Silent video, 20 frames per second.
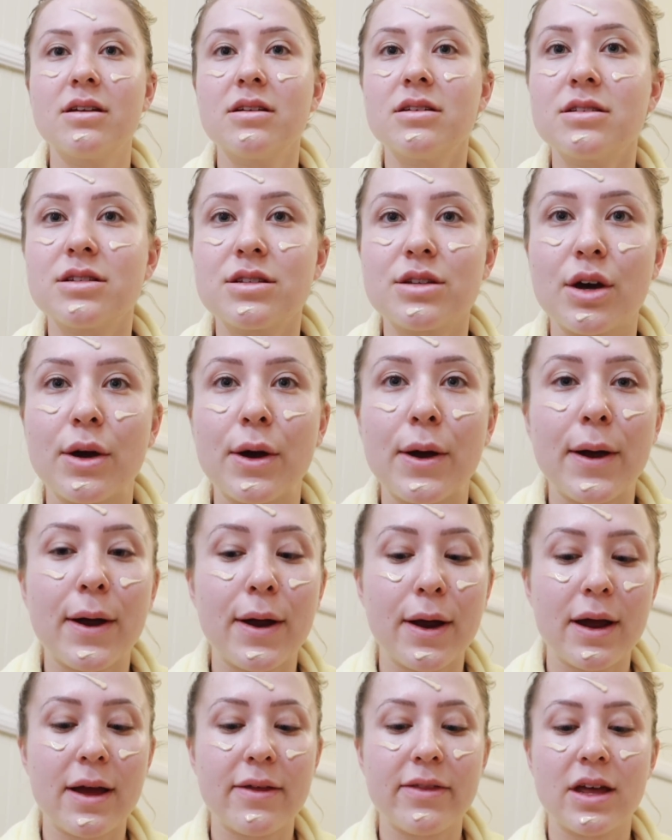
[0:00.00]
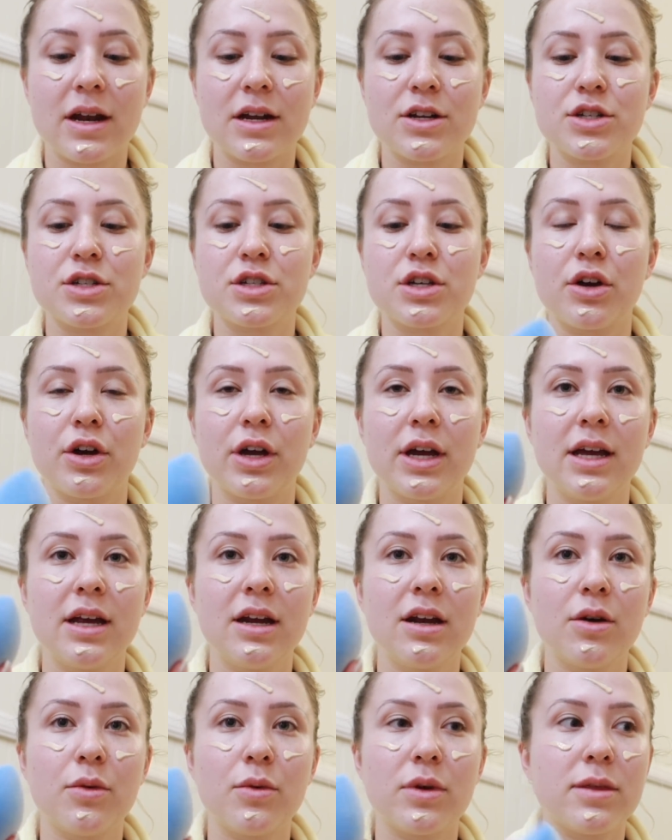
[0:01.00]
So, and then I just go
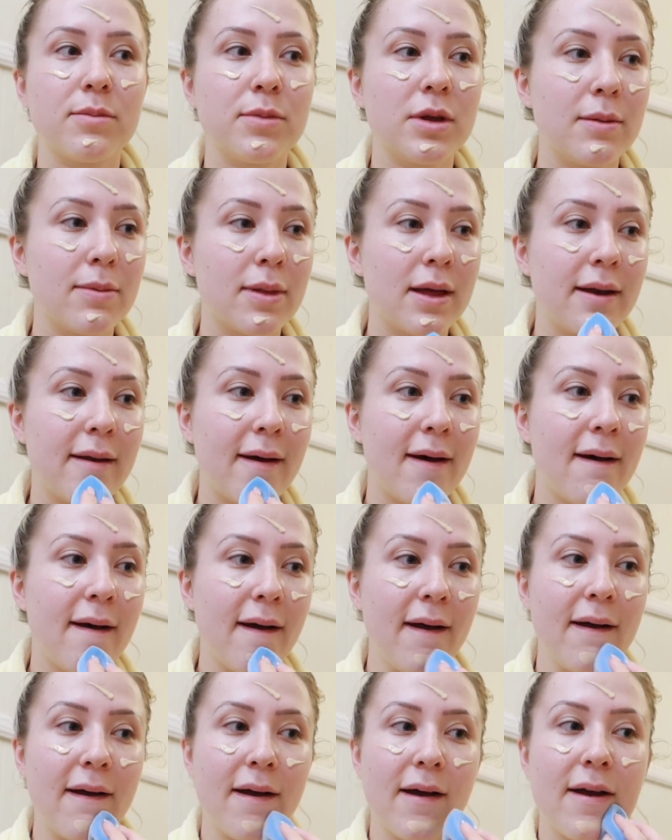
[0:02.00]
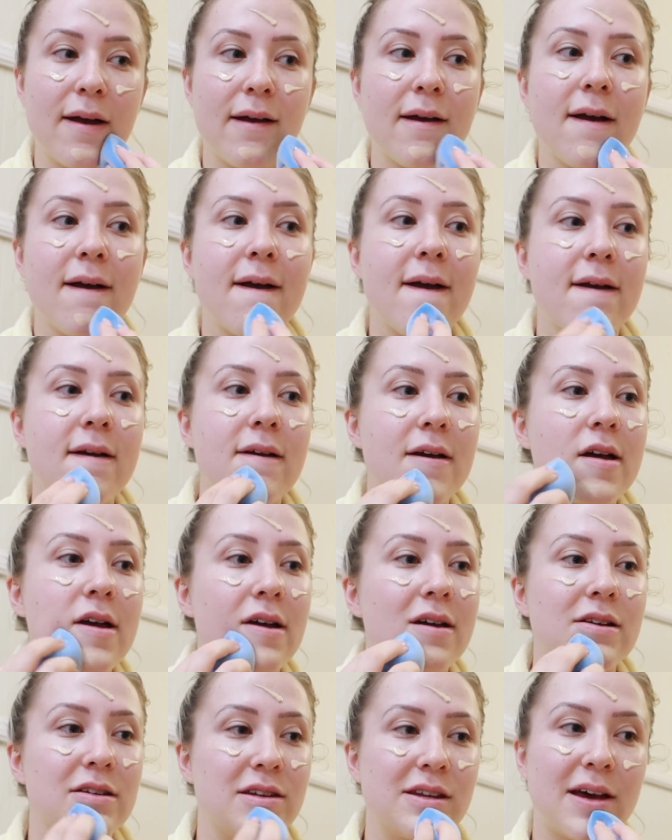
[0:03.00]
in with the beauty blender,
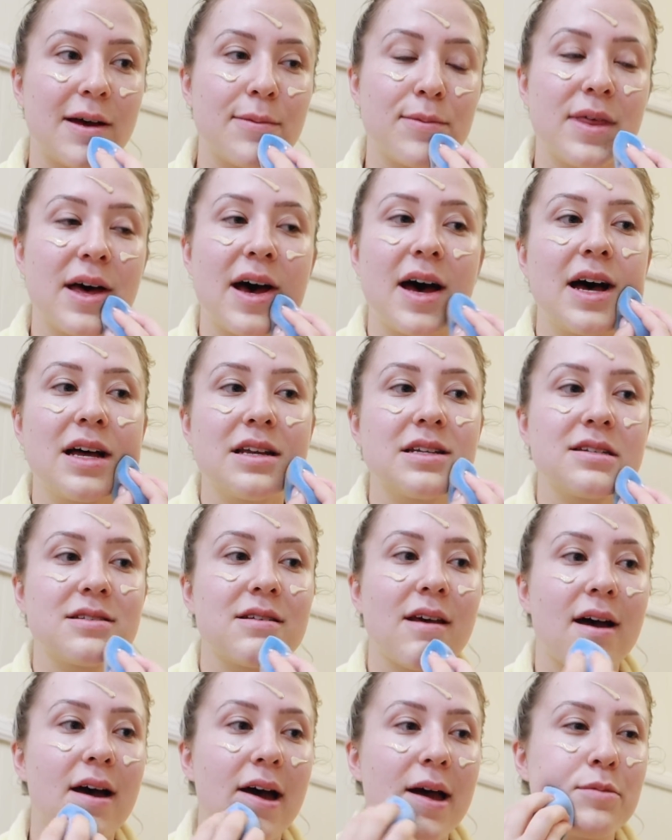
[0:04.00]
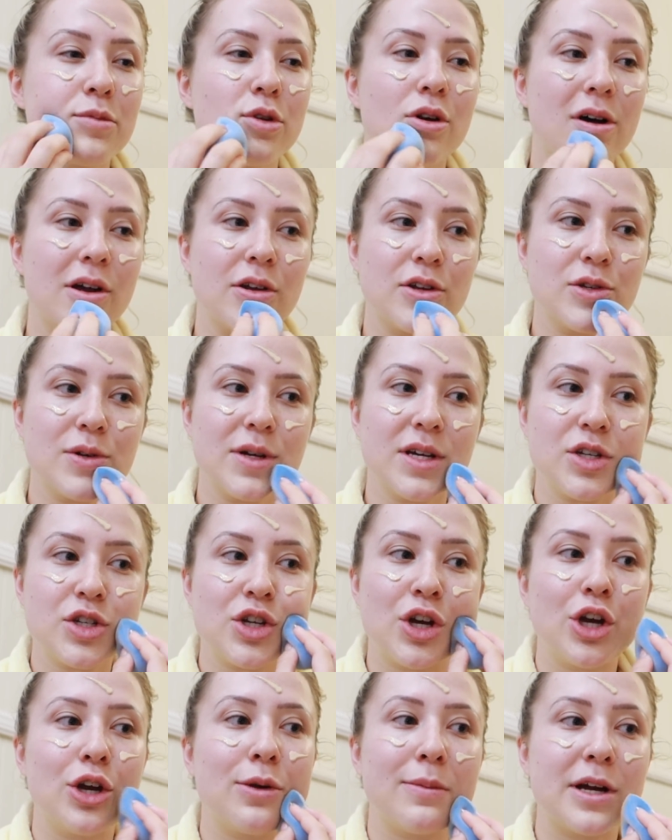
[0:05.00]
dab that. I'm not doing
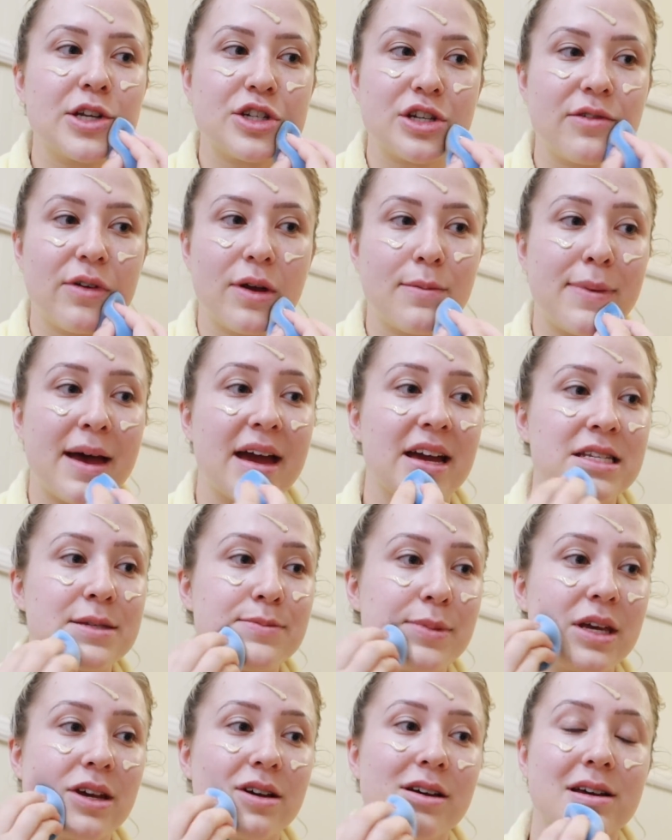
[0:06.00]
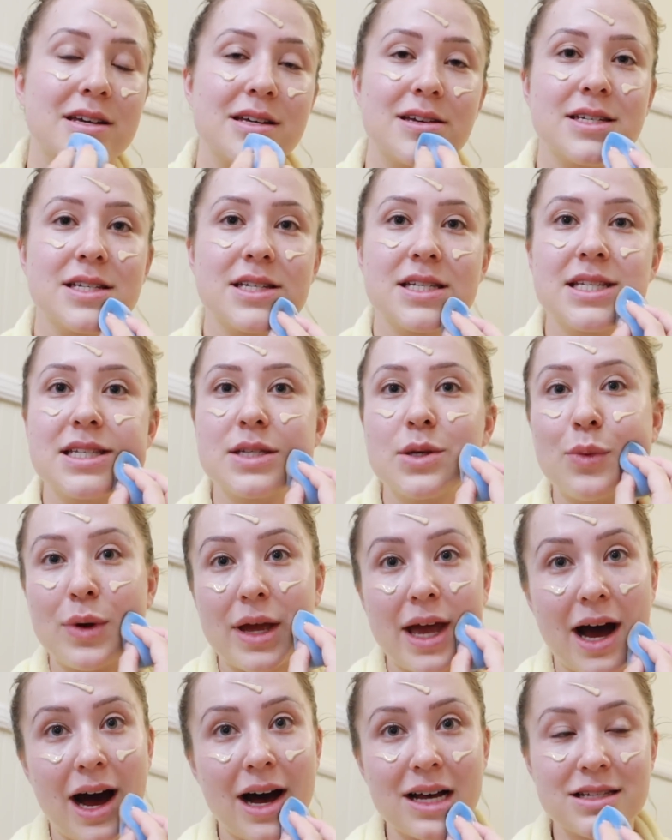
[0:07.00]
too much of a base because
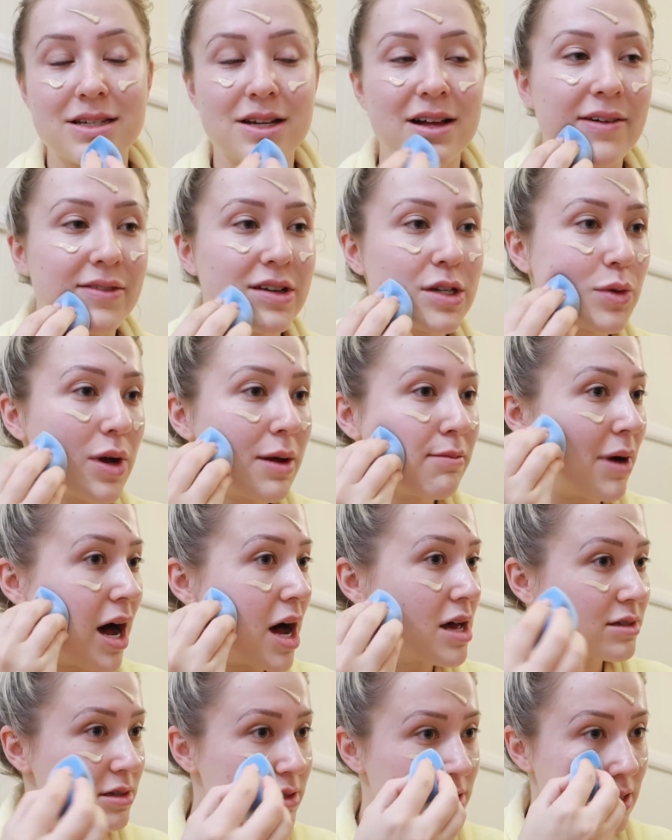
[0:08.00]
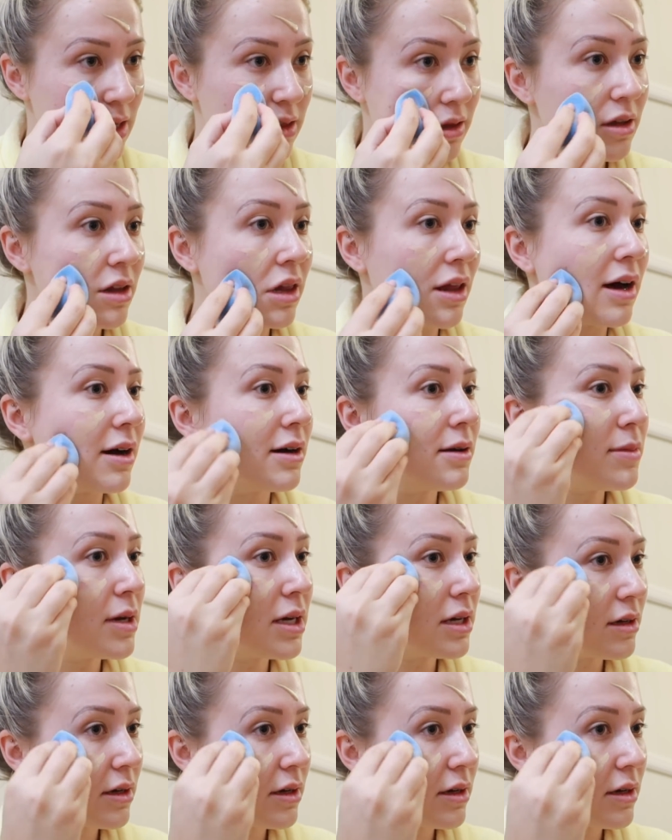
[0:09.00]
we are still having to wear masks in the club.